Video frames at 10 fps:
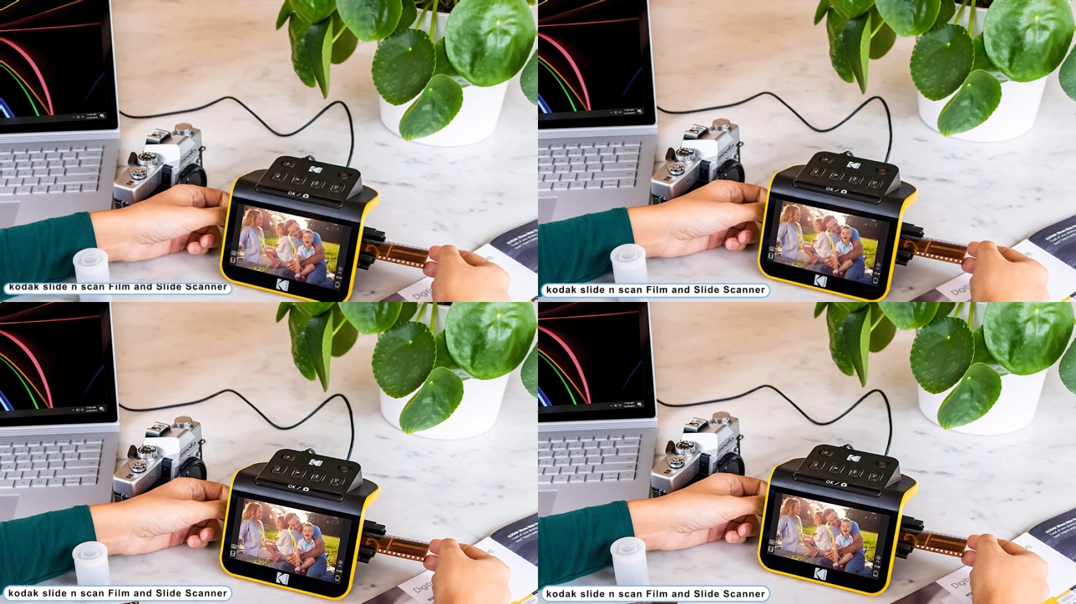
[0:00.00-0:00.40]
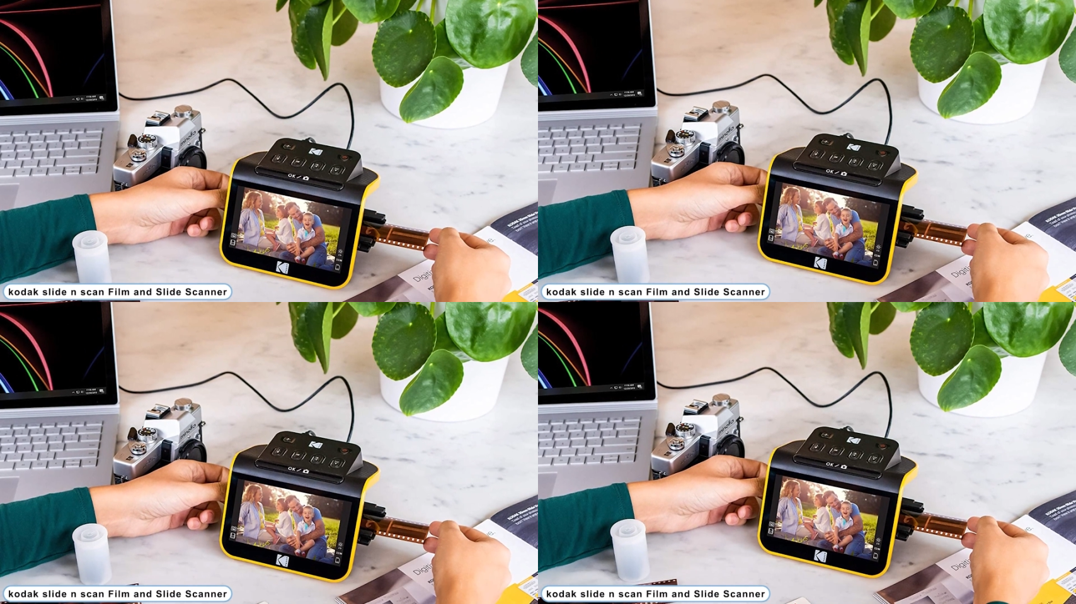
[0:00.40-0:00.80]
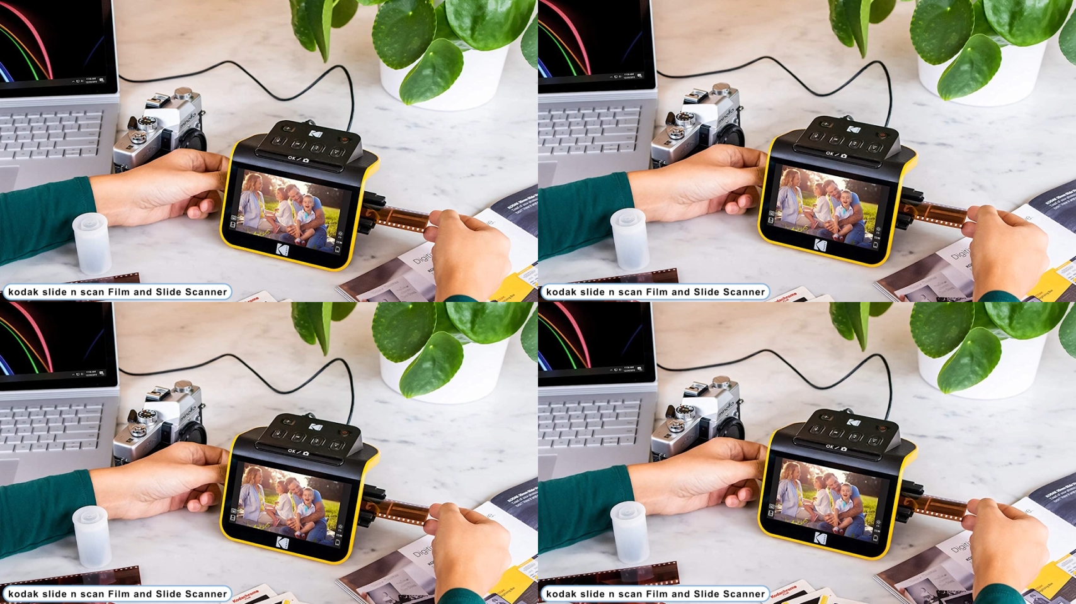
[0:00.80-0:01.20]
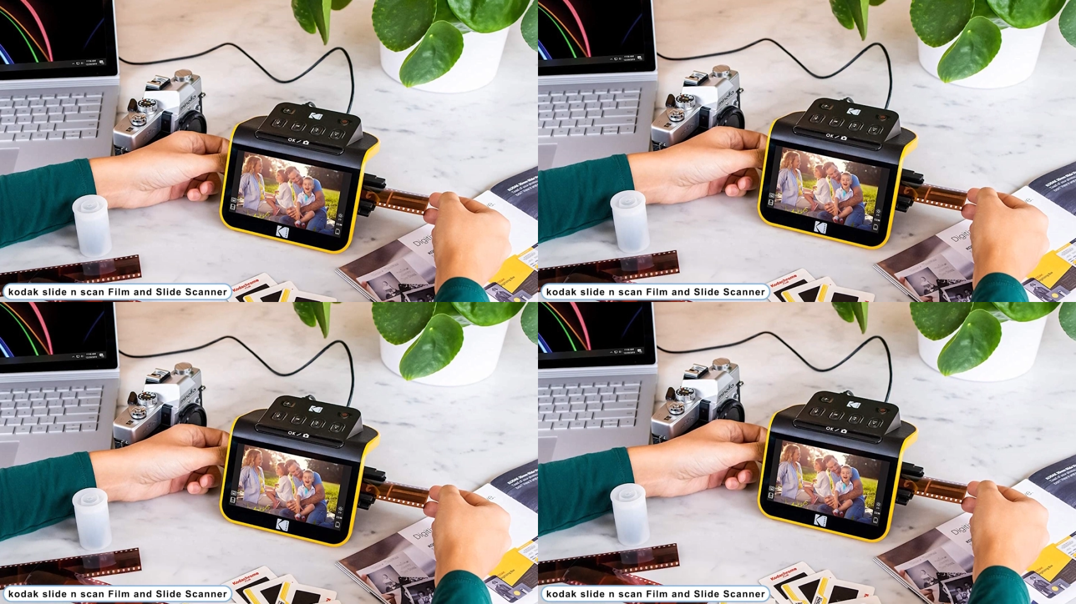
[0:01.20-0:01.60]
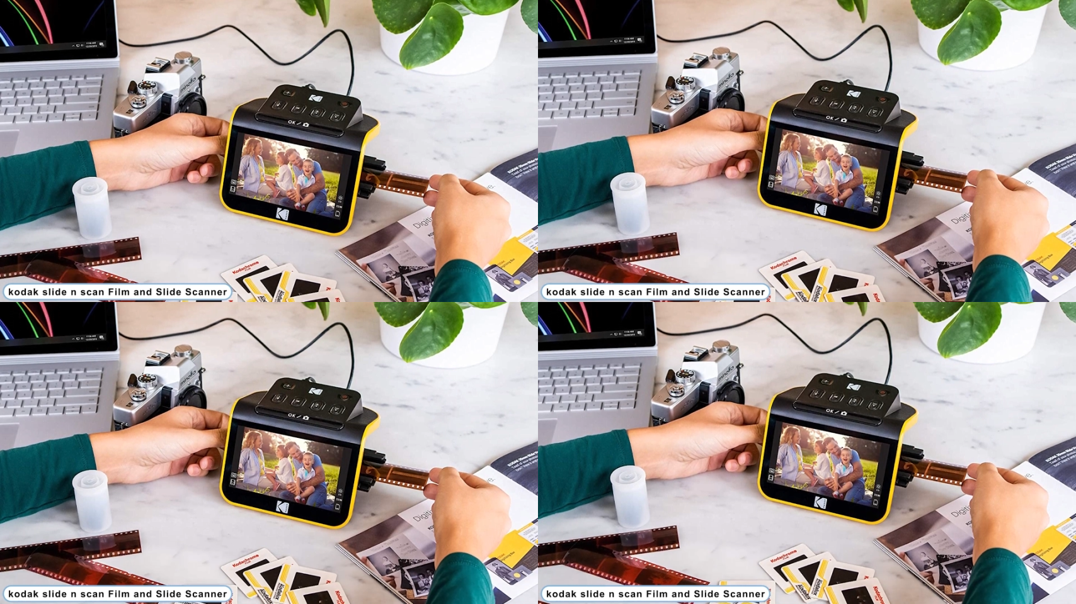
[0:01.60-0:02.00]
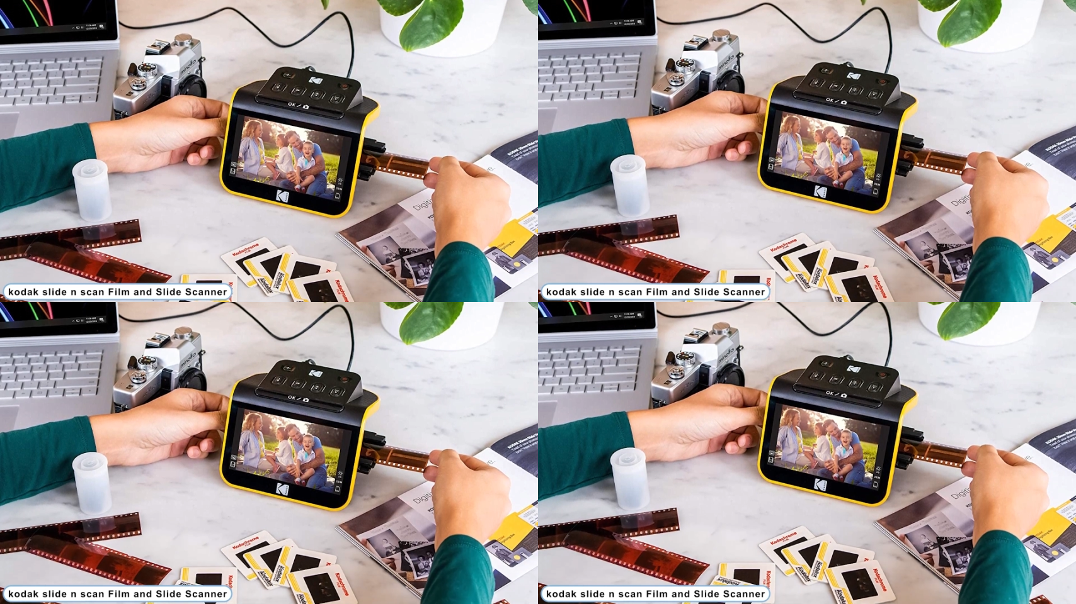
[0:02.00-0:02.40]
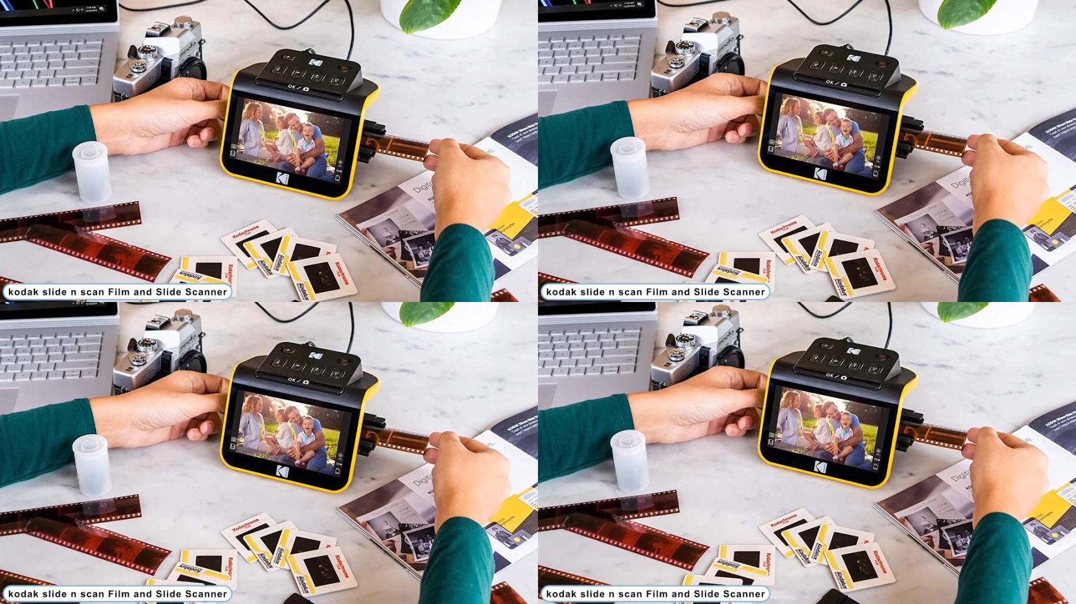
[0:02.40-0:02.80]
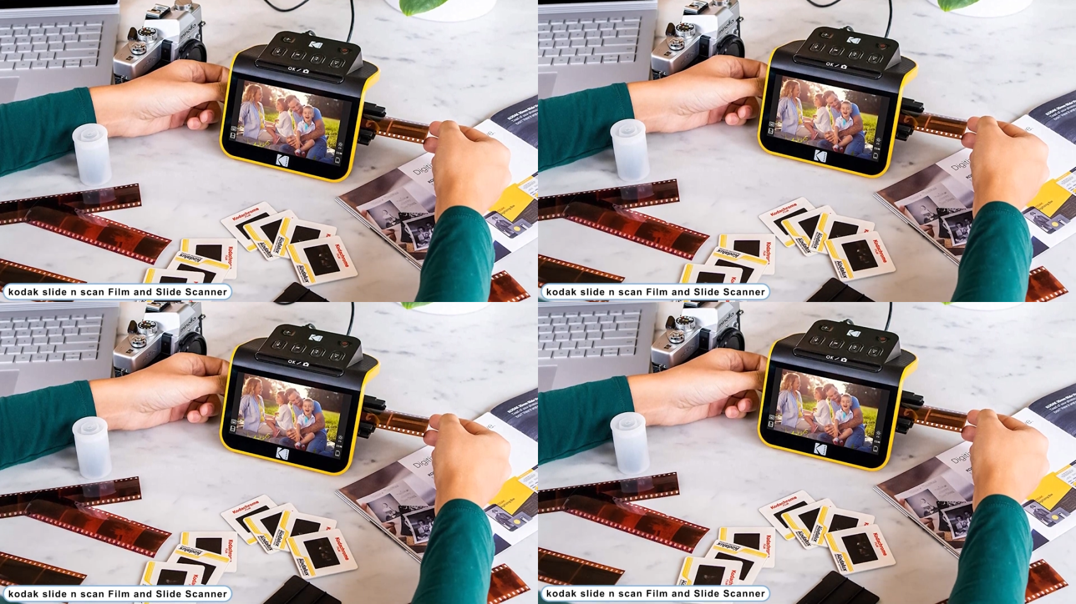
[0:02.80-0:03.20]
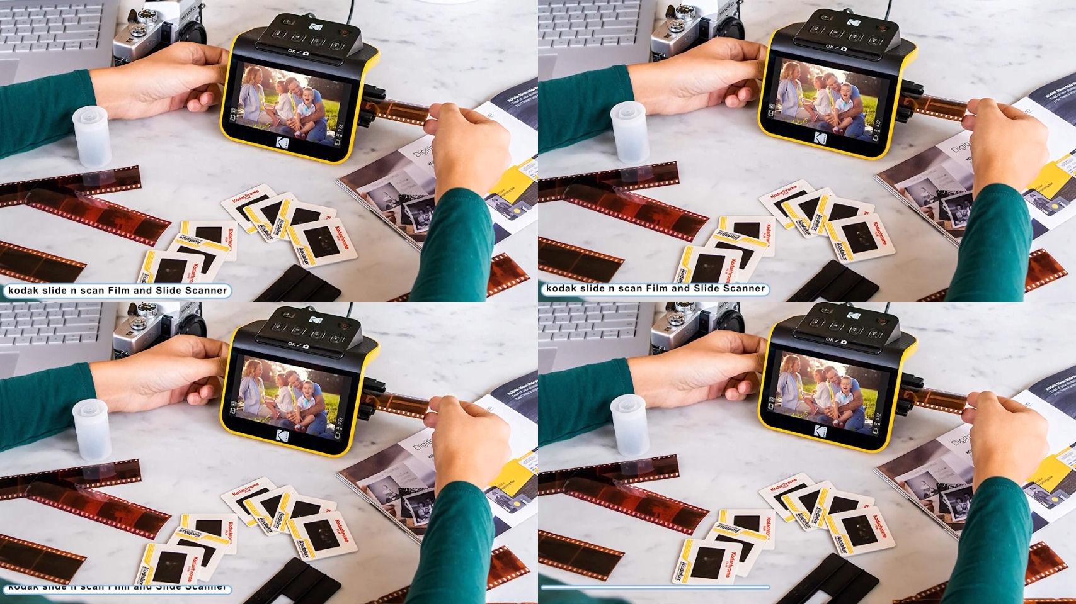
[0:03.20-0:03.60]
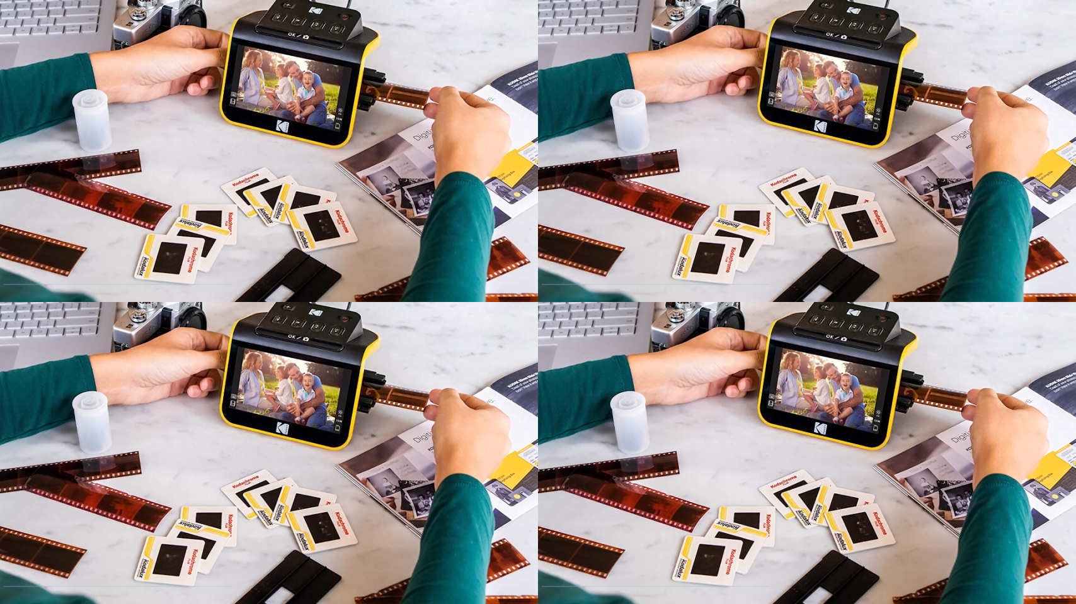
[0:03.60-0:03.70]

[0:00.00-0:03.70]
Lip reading: (no speaker visible)